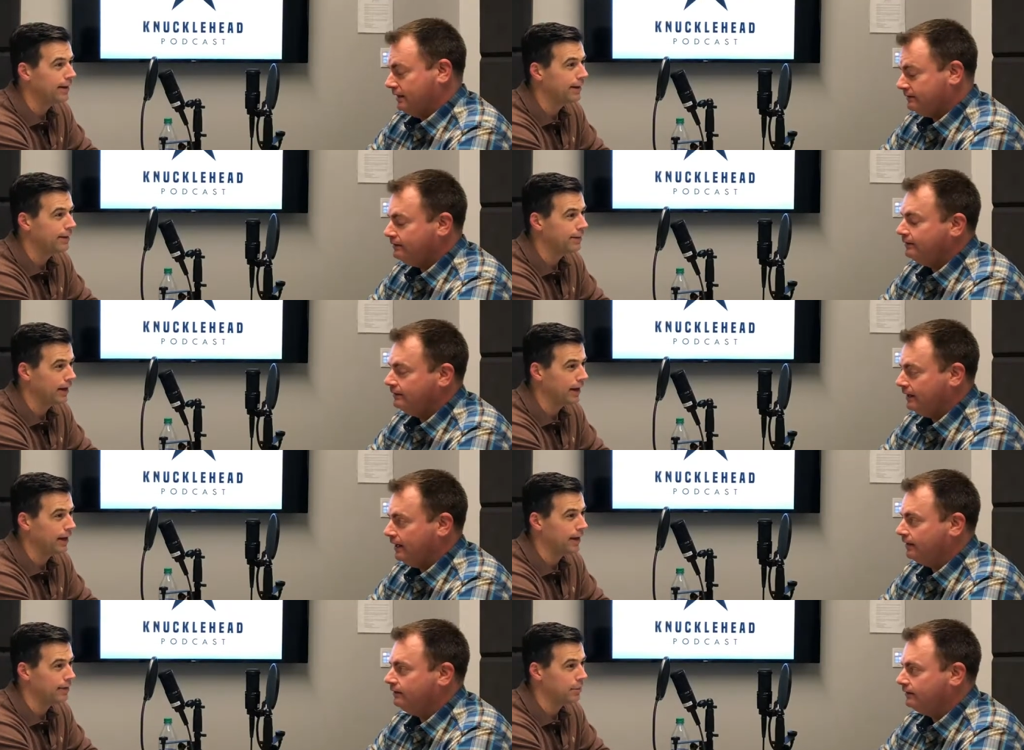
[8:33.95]
Speaker 1: Yes. And
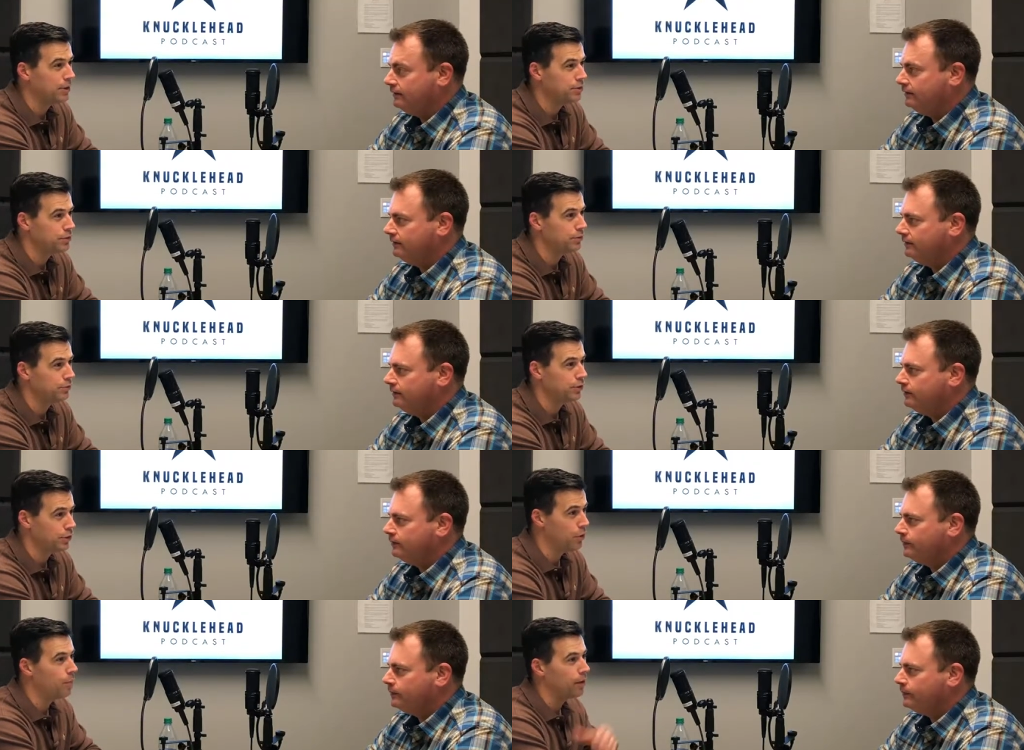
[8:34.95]
yeah. that means you, you
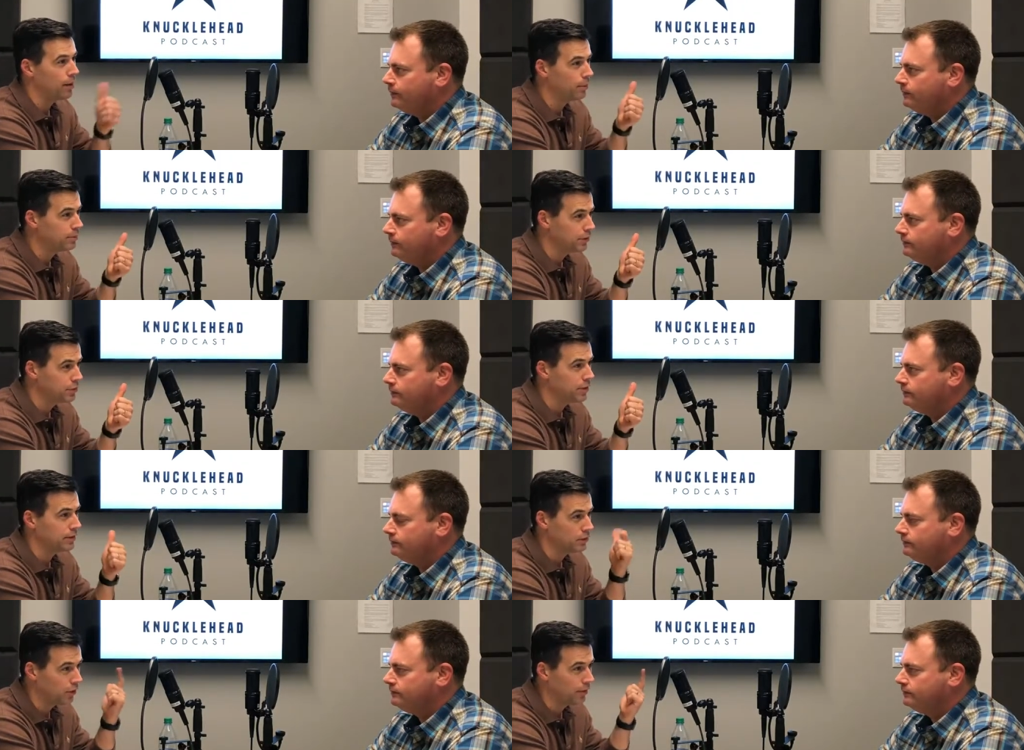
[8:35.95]
know a problem, so you try
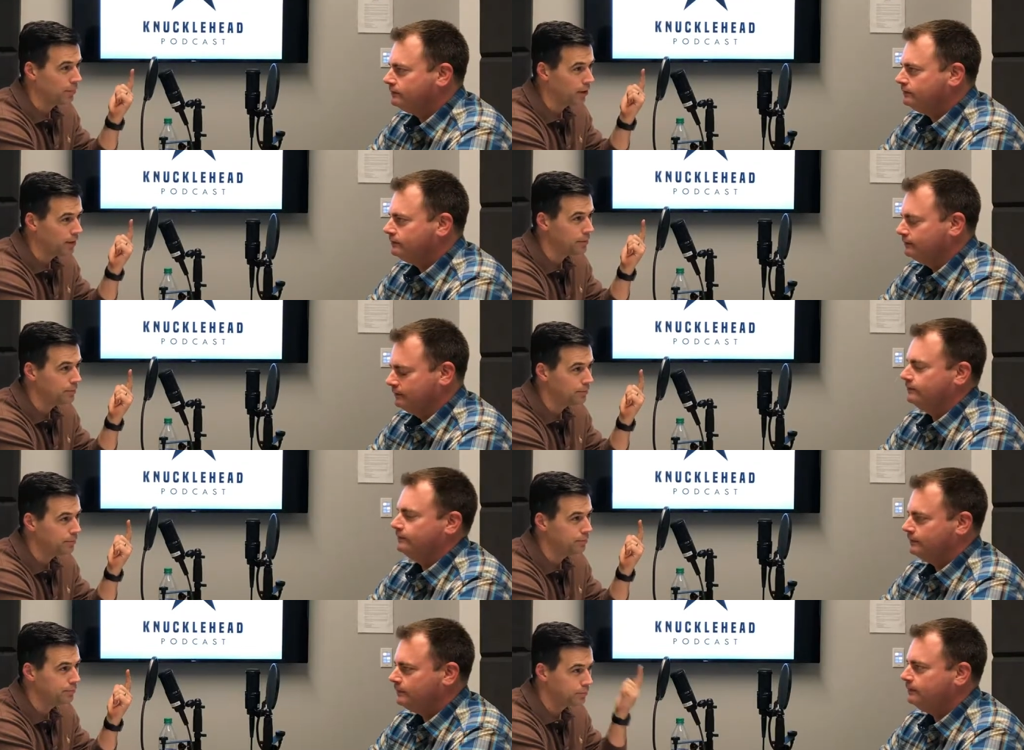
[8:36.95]
to solve that problem.
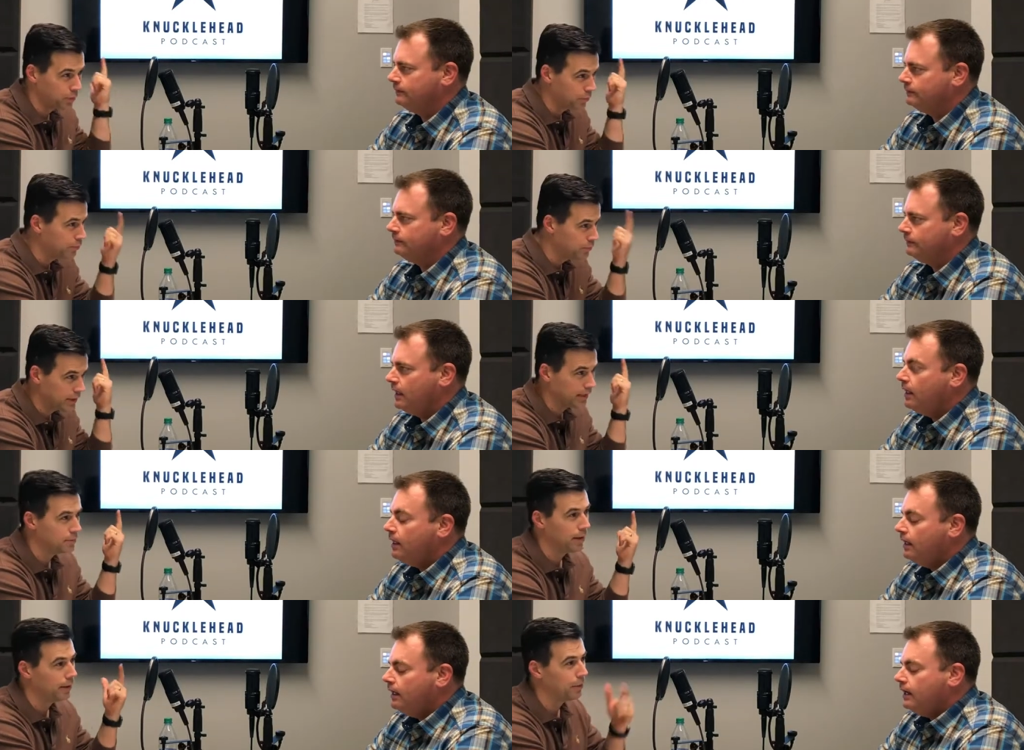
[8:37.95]
Mm-hmm so tell us
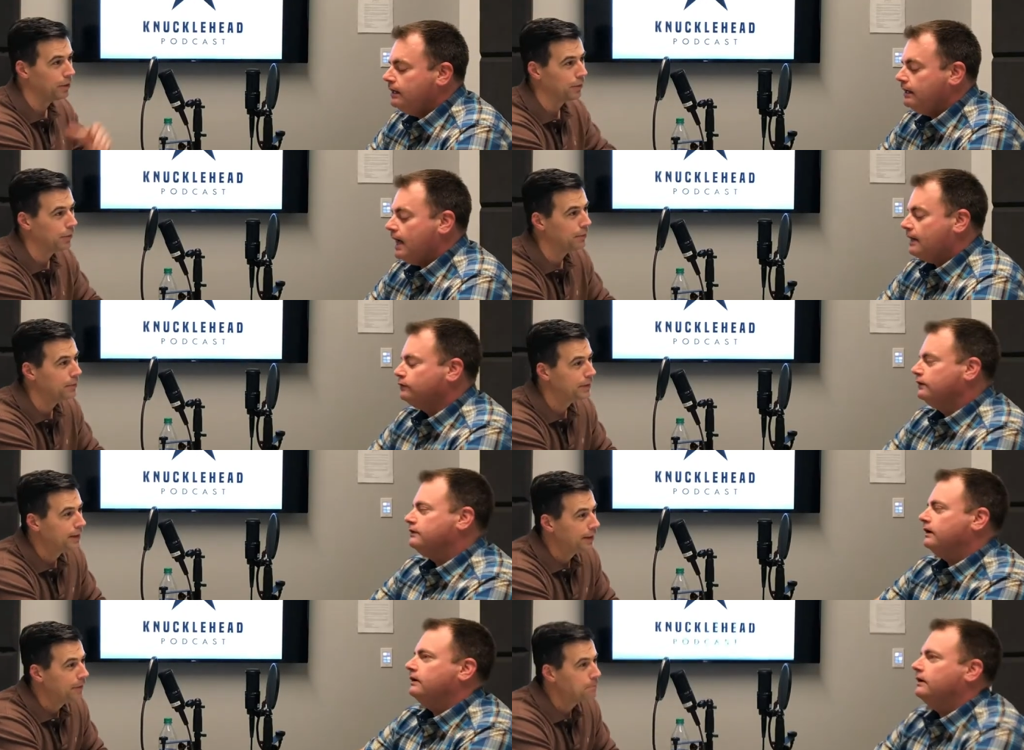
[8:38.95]
about it, Mark. Yeah, so
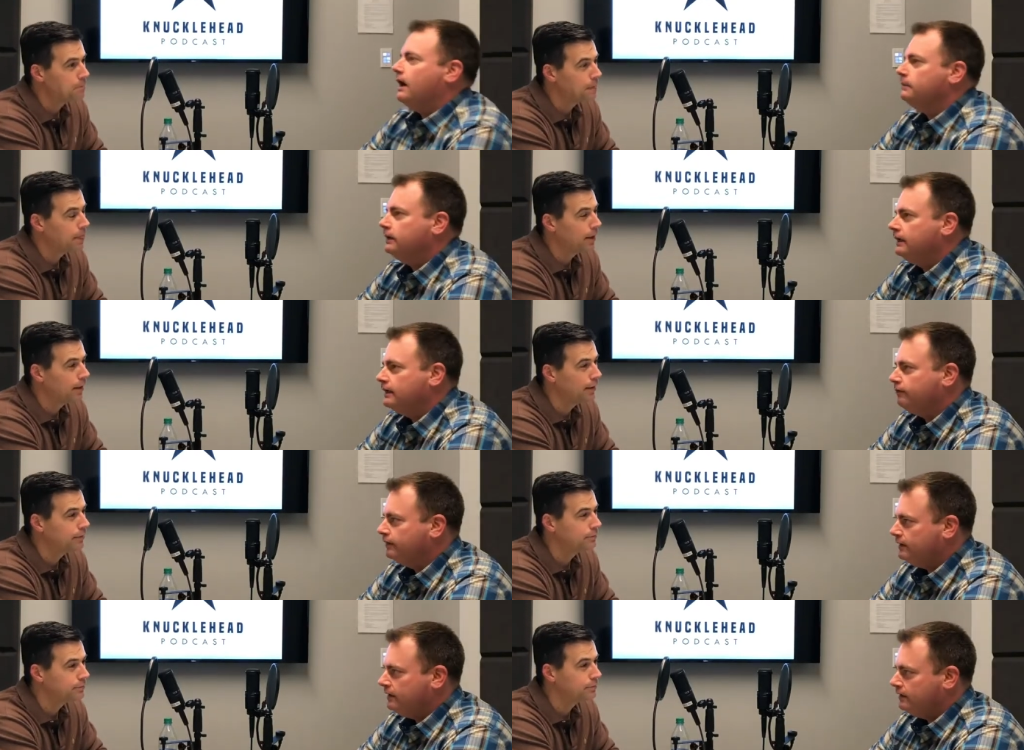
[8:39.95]
Speaker 2: this year I'm going to hit
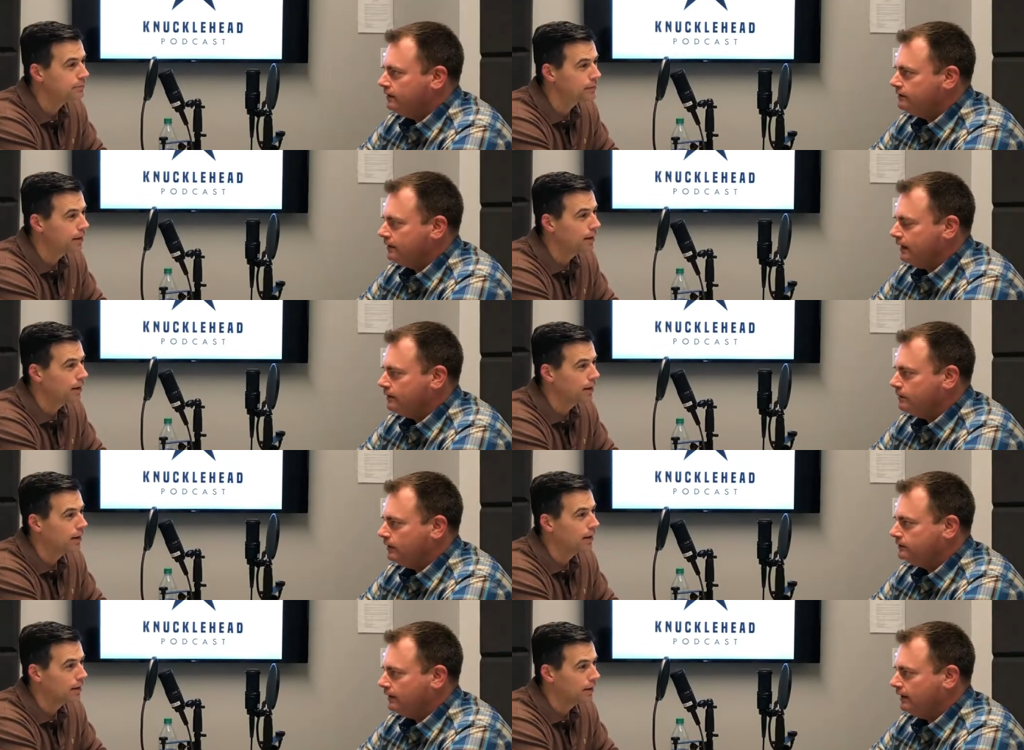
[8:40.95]
15 years in the
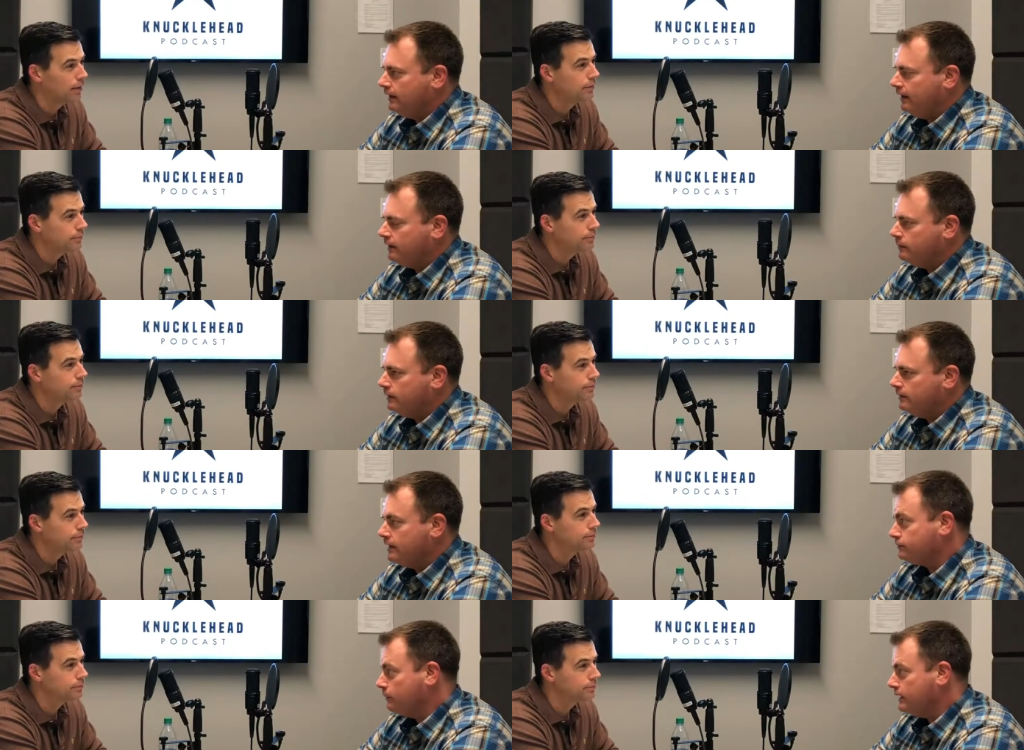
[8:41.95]
military, and I'm in the
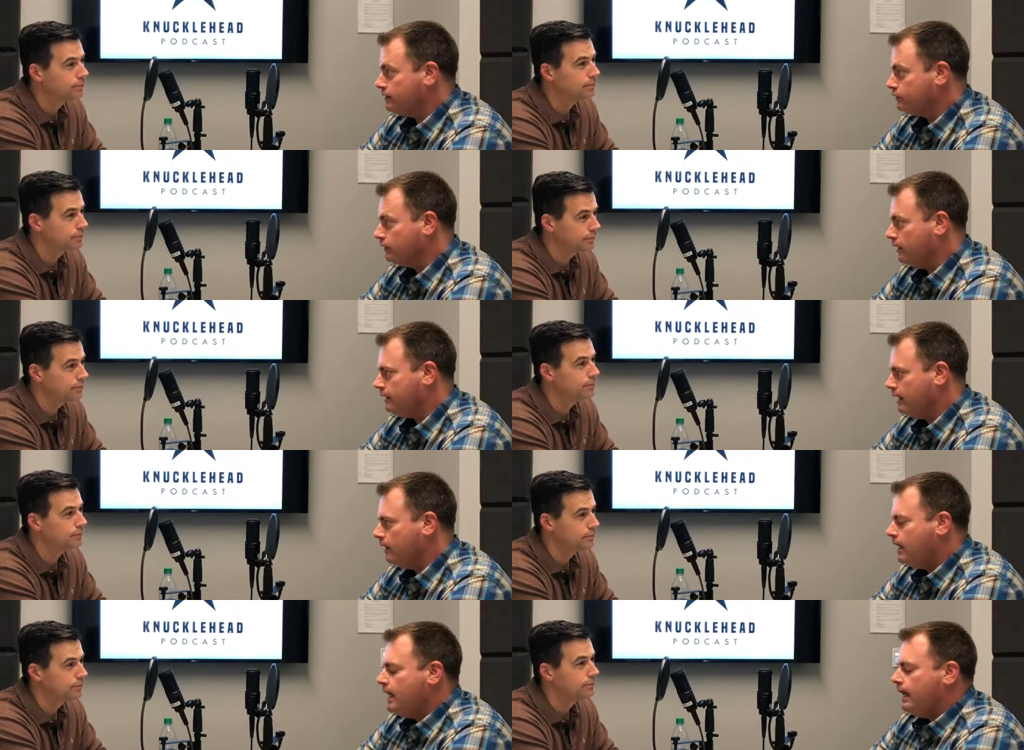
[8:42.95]
Texas Army National Guard
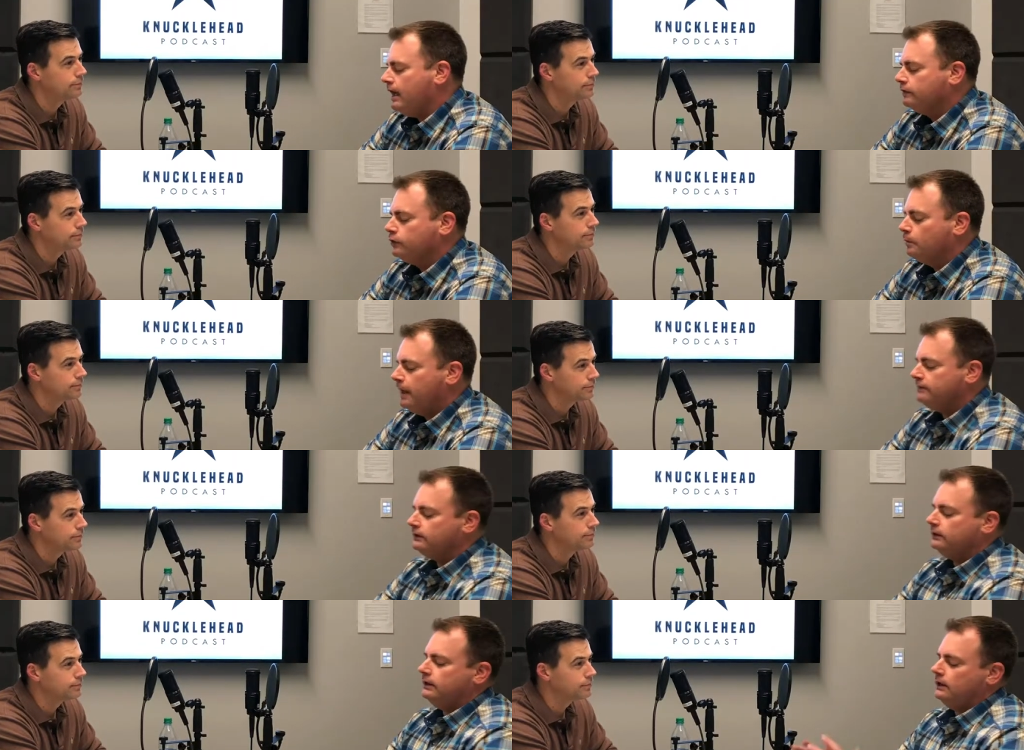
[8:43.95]
now. And so
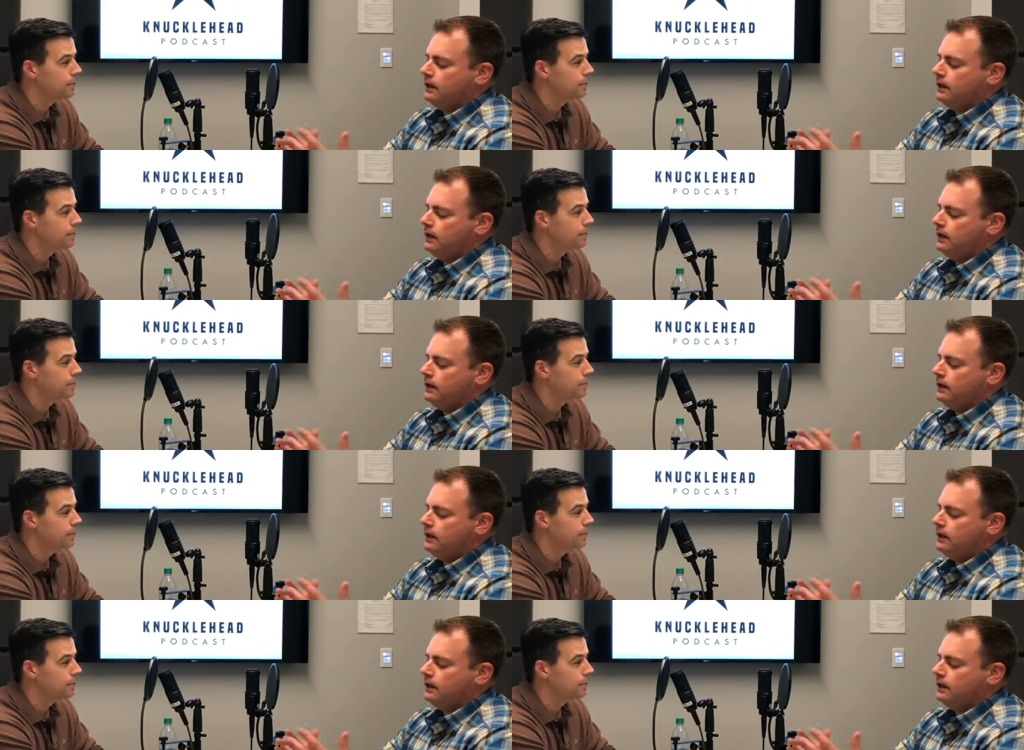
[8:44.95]
basically,